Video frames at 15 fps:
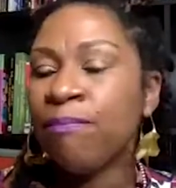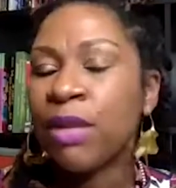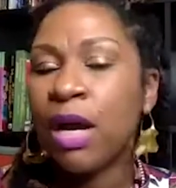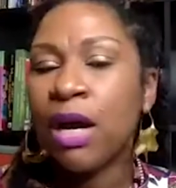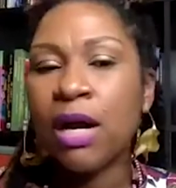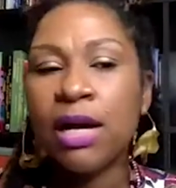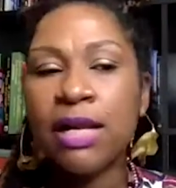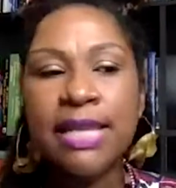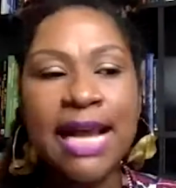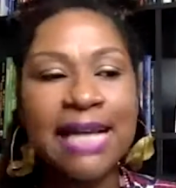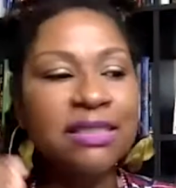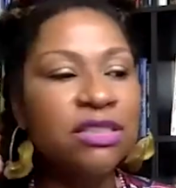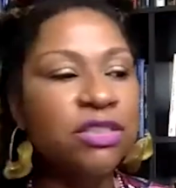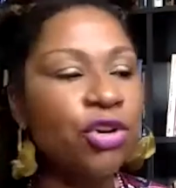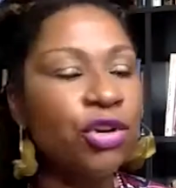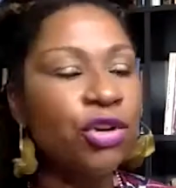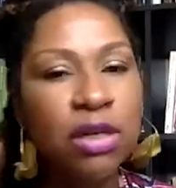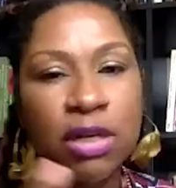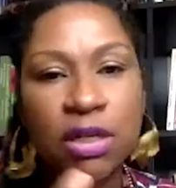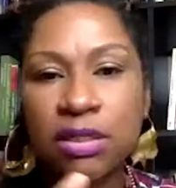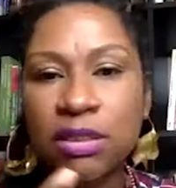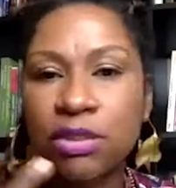uh, that
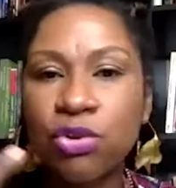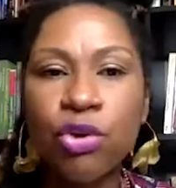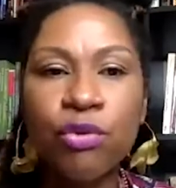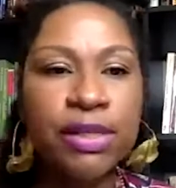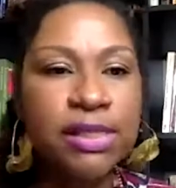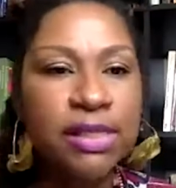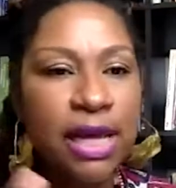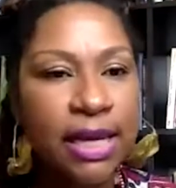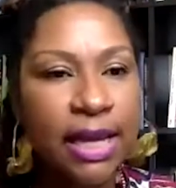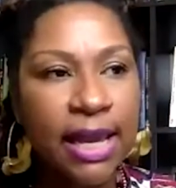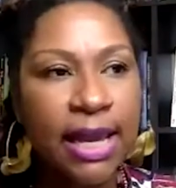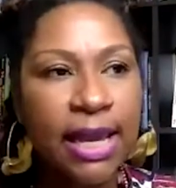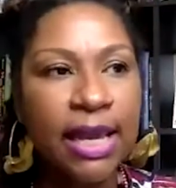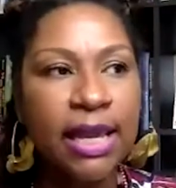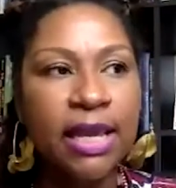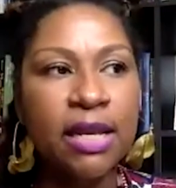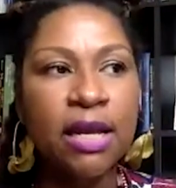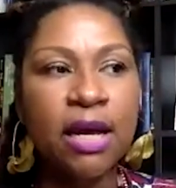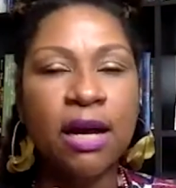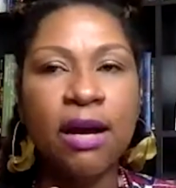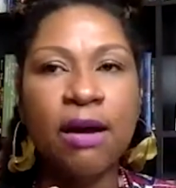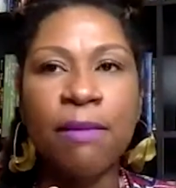circular storytelling and
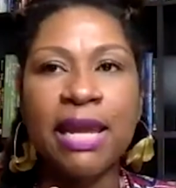um,